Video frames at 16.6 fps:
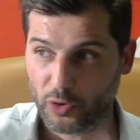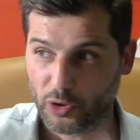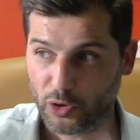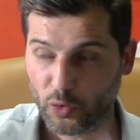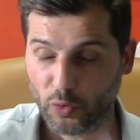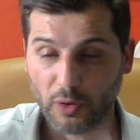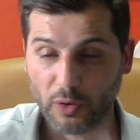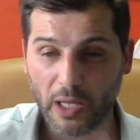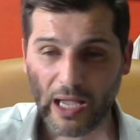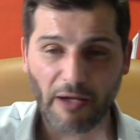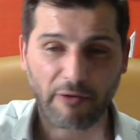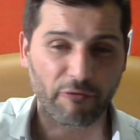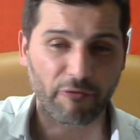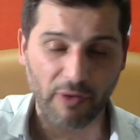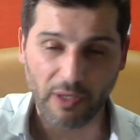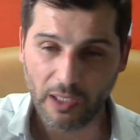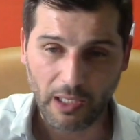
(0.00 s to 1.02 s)
you will
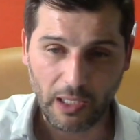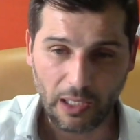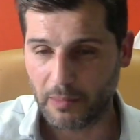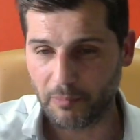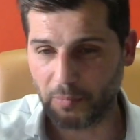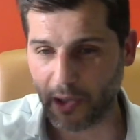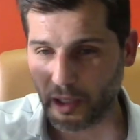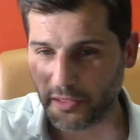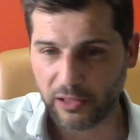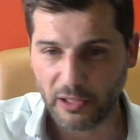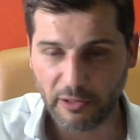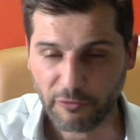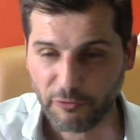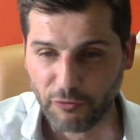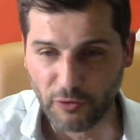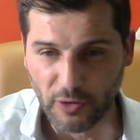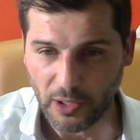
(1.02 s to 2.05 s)
have a monthly
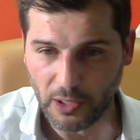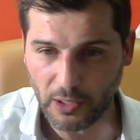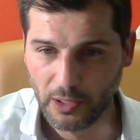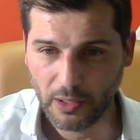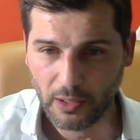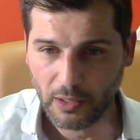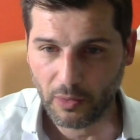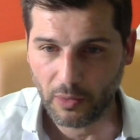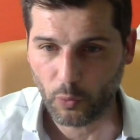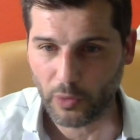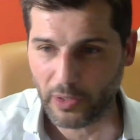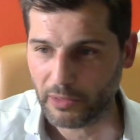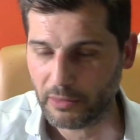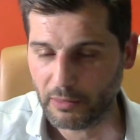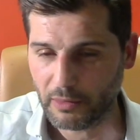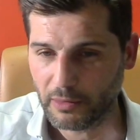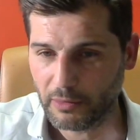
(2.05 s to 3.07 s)
fee
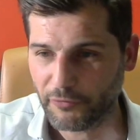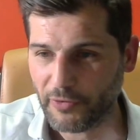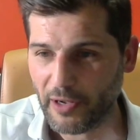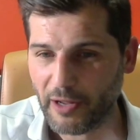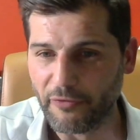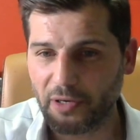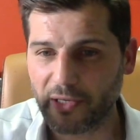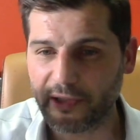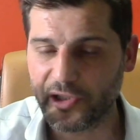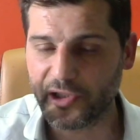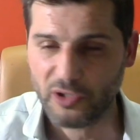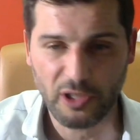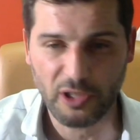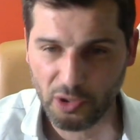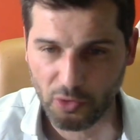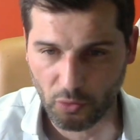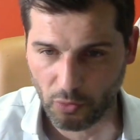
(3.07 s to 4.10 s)
with uh, 500
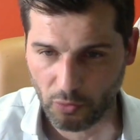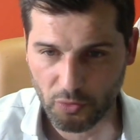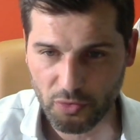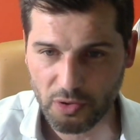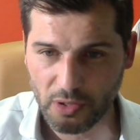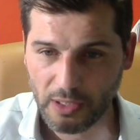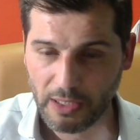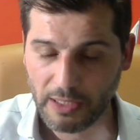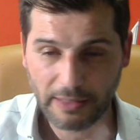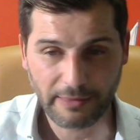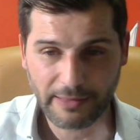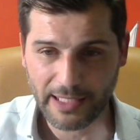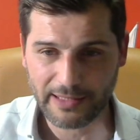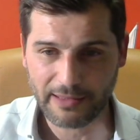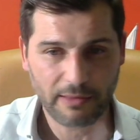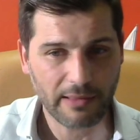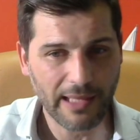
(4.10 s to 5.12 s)
euros
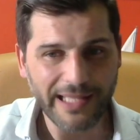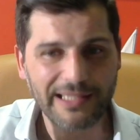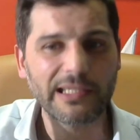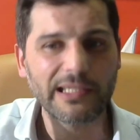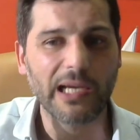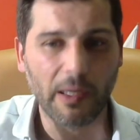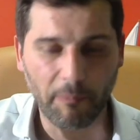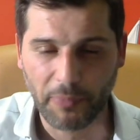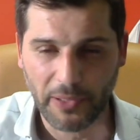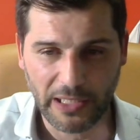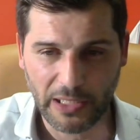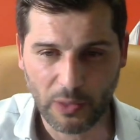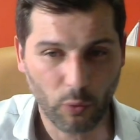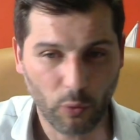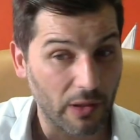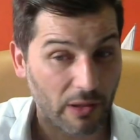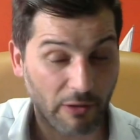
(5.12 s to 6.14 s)
that that
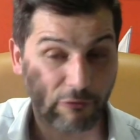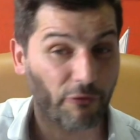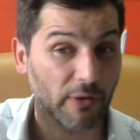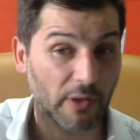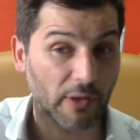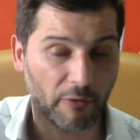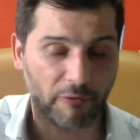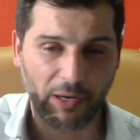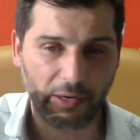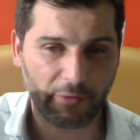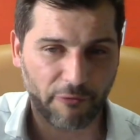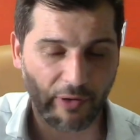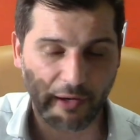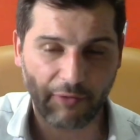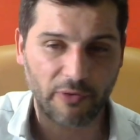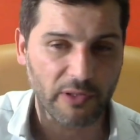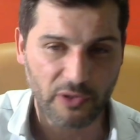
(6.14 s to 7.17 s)
company with a fee of uh,
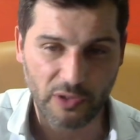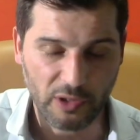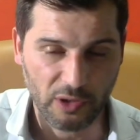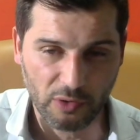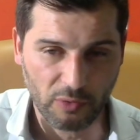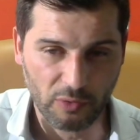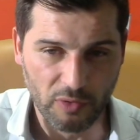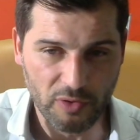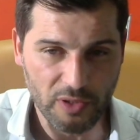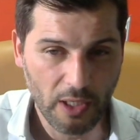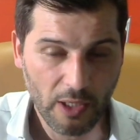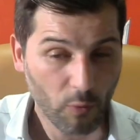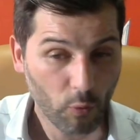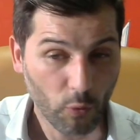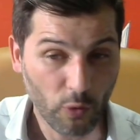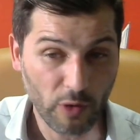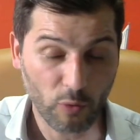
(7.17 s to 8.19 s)
500 euros
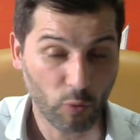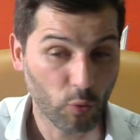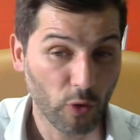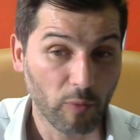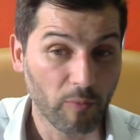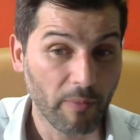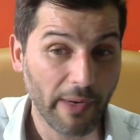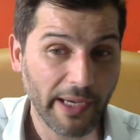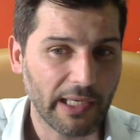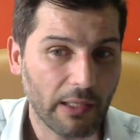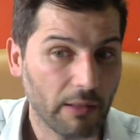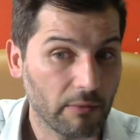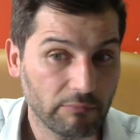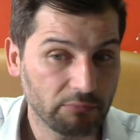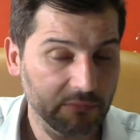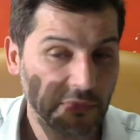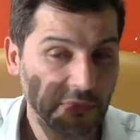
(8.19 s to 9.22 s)
we will make
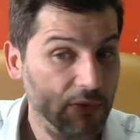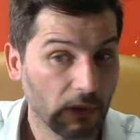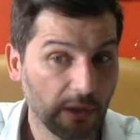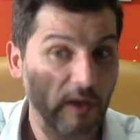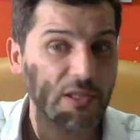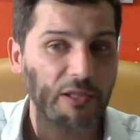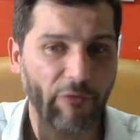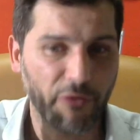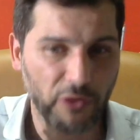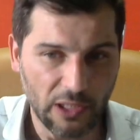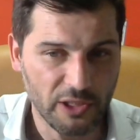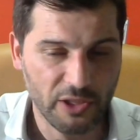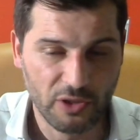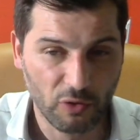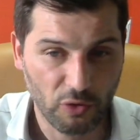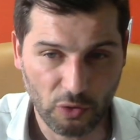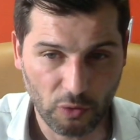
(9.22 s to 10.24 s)
lots of things
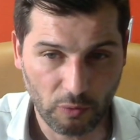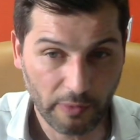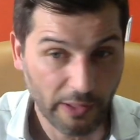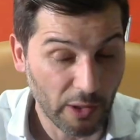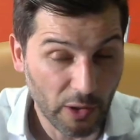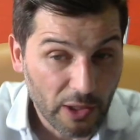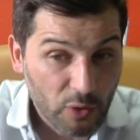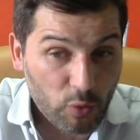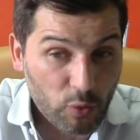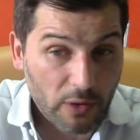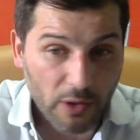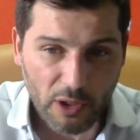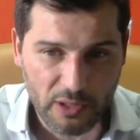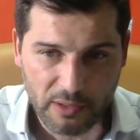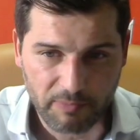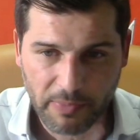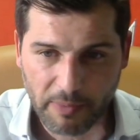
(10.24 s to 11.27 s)
to you it will
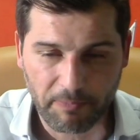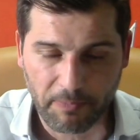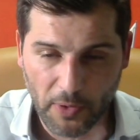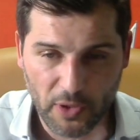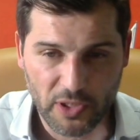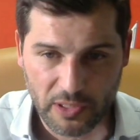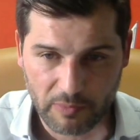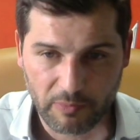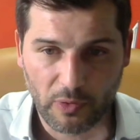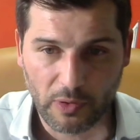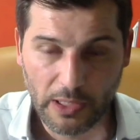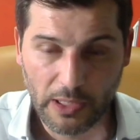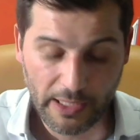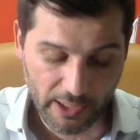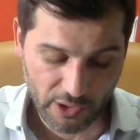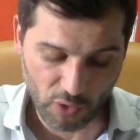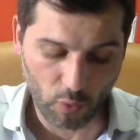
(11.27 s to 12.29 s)
not be possible
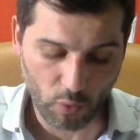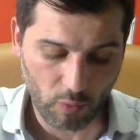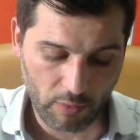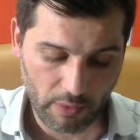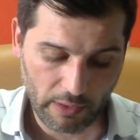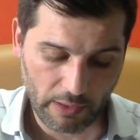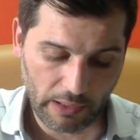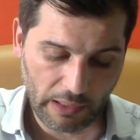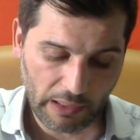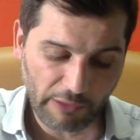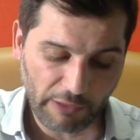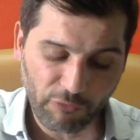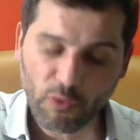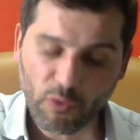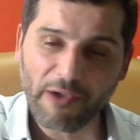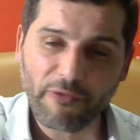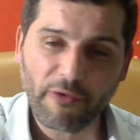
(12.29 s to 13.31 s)
so if
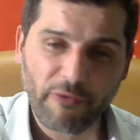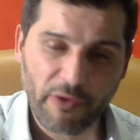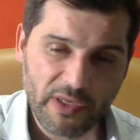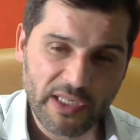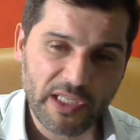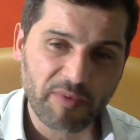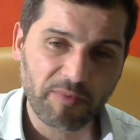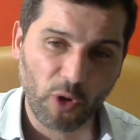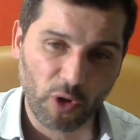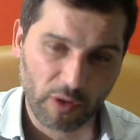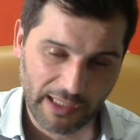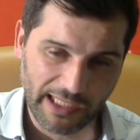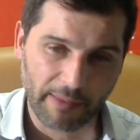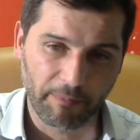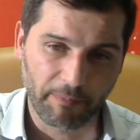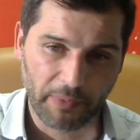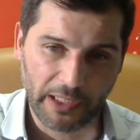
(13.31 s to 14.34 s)
you have a very small
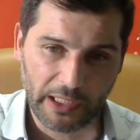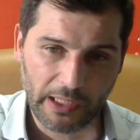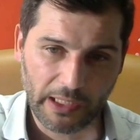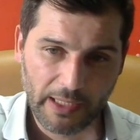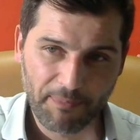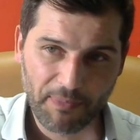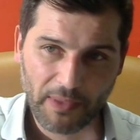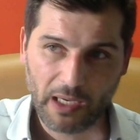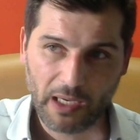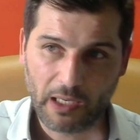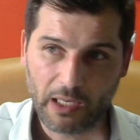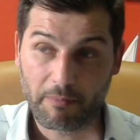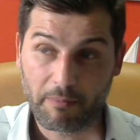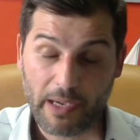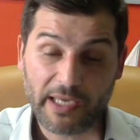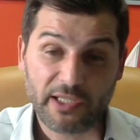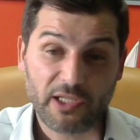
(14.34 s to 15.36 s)
company
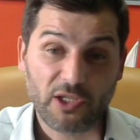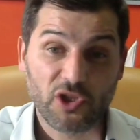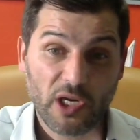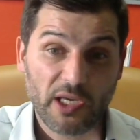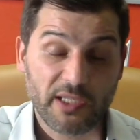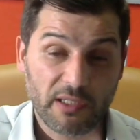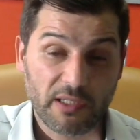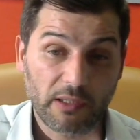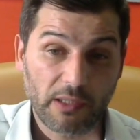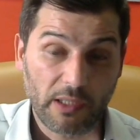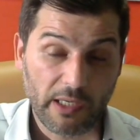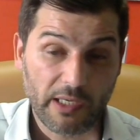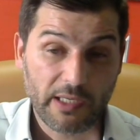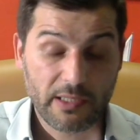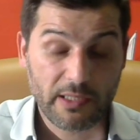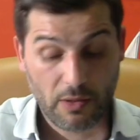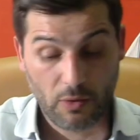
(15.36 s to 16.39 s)
my suggestion
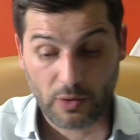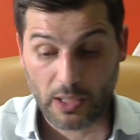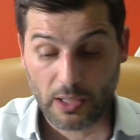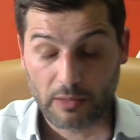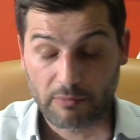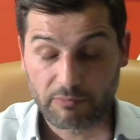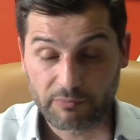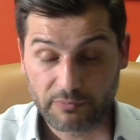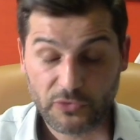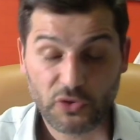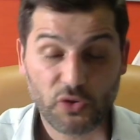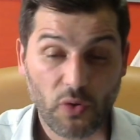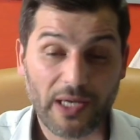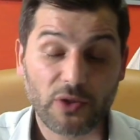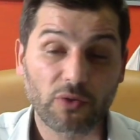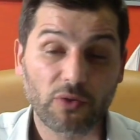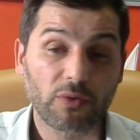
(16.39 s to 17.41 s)
is okay
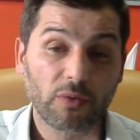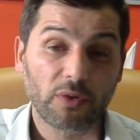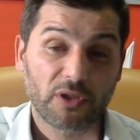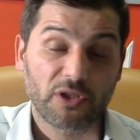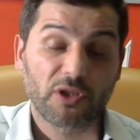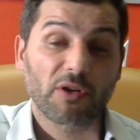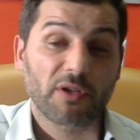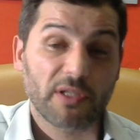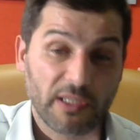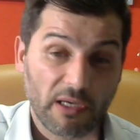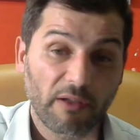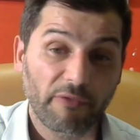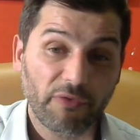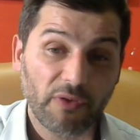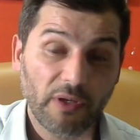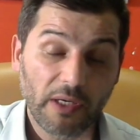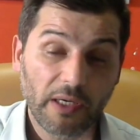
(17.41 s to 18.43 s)
try to do it
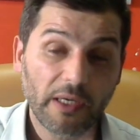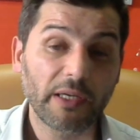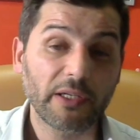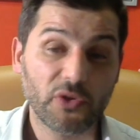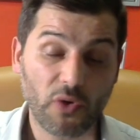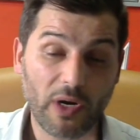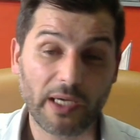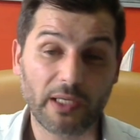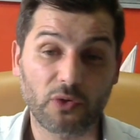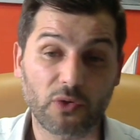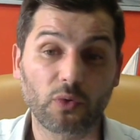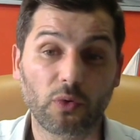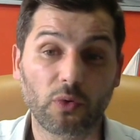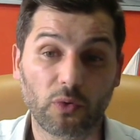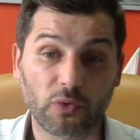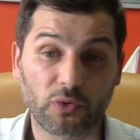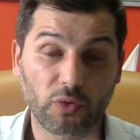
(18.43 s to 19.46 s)
yourself try
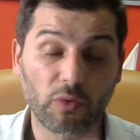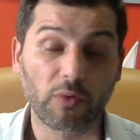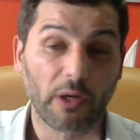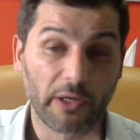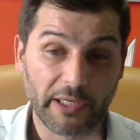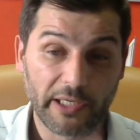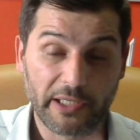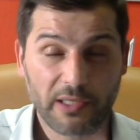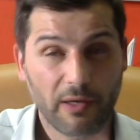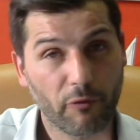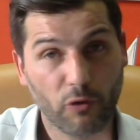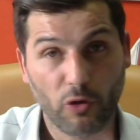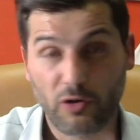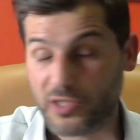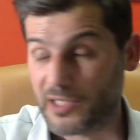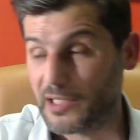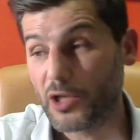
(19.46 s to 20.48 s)
to to learn it of
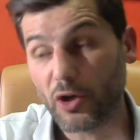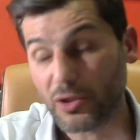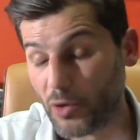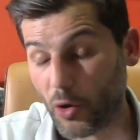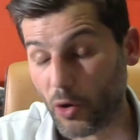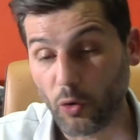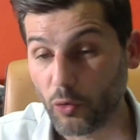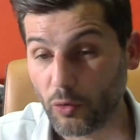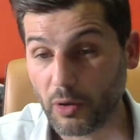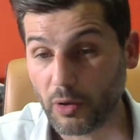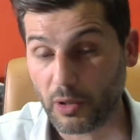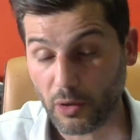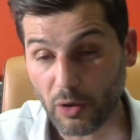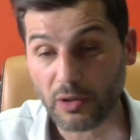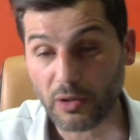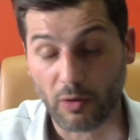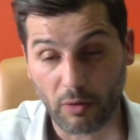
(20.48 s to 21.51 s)
course not all
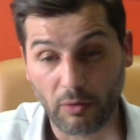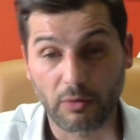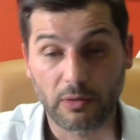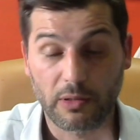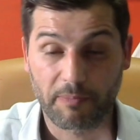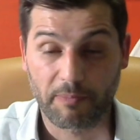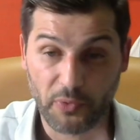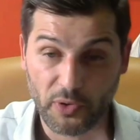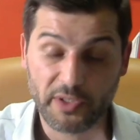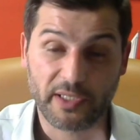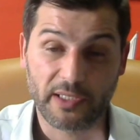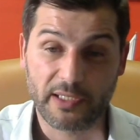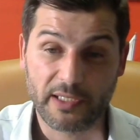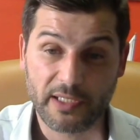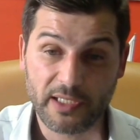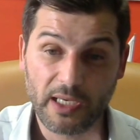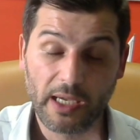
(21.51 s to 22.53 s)
not all the
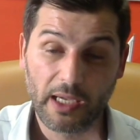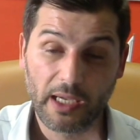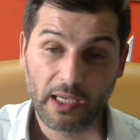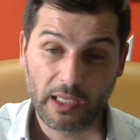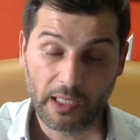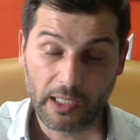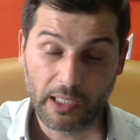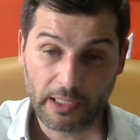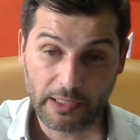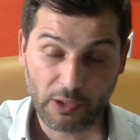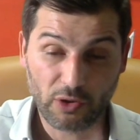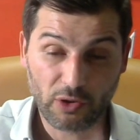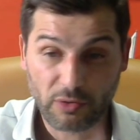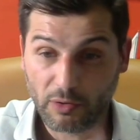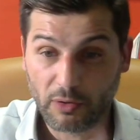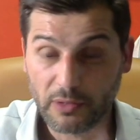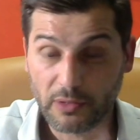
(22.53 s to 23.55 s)
persons uh,
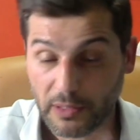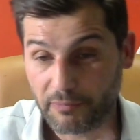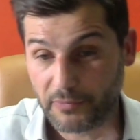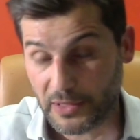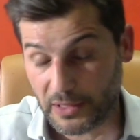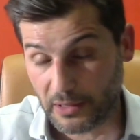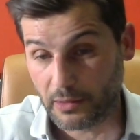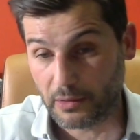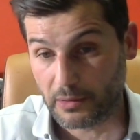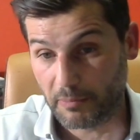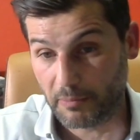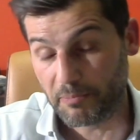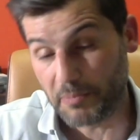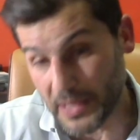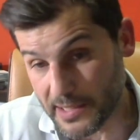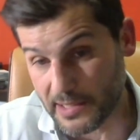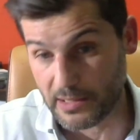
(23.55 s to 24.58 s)
not all the the, the
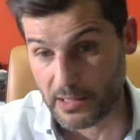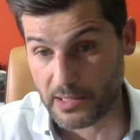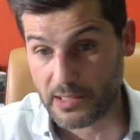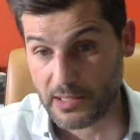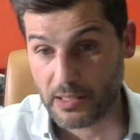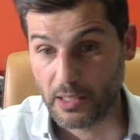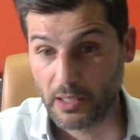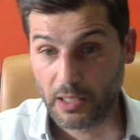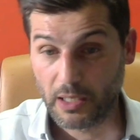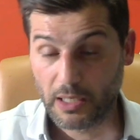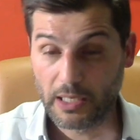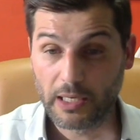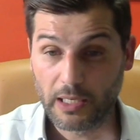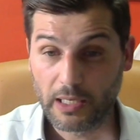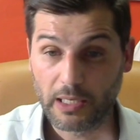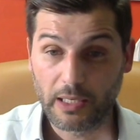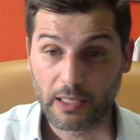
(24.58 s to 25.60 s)
business
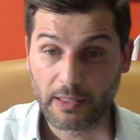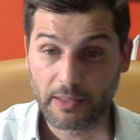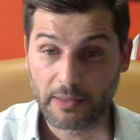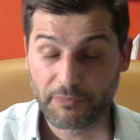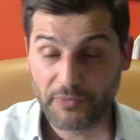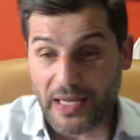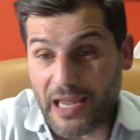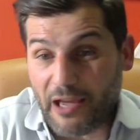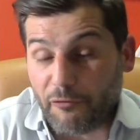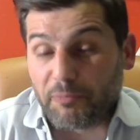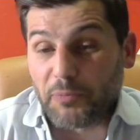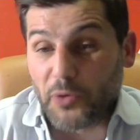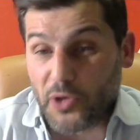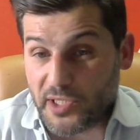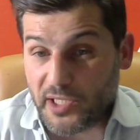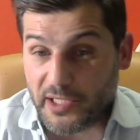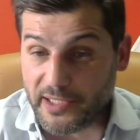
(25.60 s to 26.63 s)
uh, they have
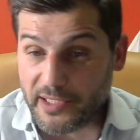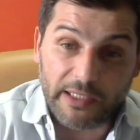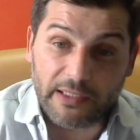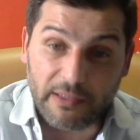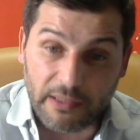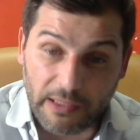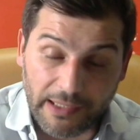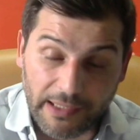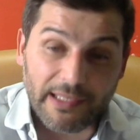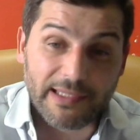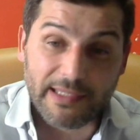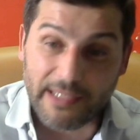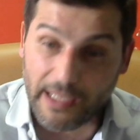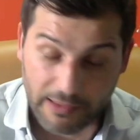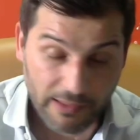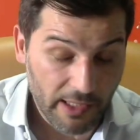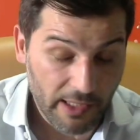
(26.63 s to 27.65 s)
persons that
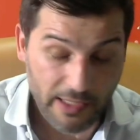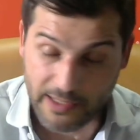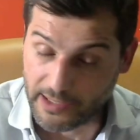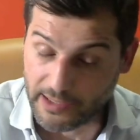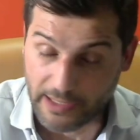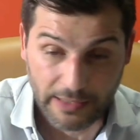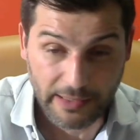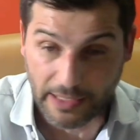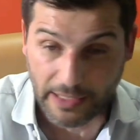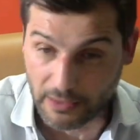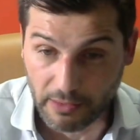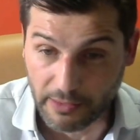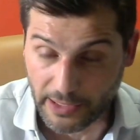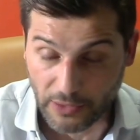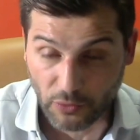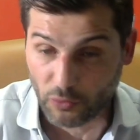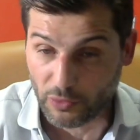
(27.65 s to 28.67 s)
understand this and that can
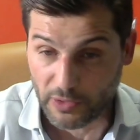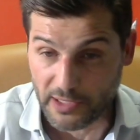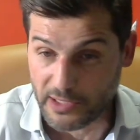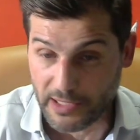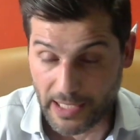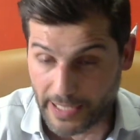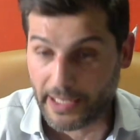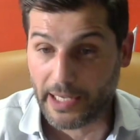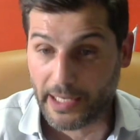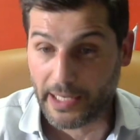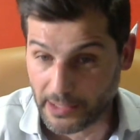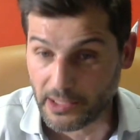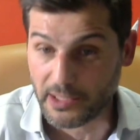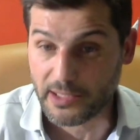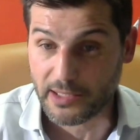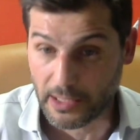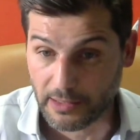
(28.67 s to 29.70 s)
can do this i, I
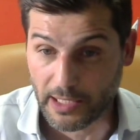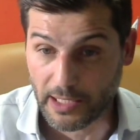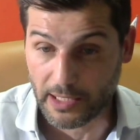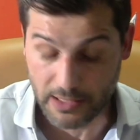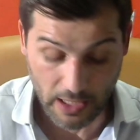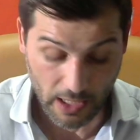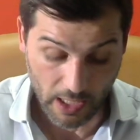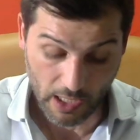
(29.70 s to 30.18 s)
understand that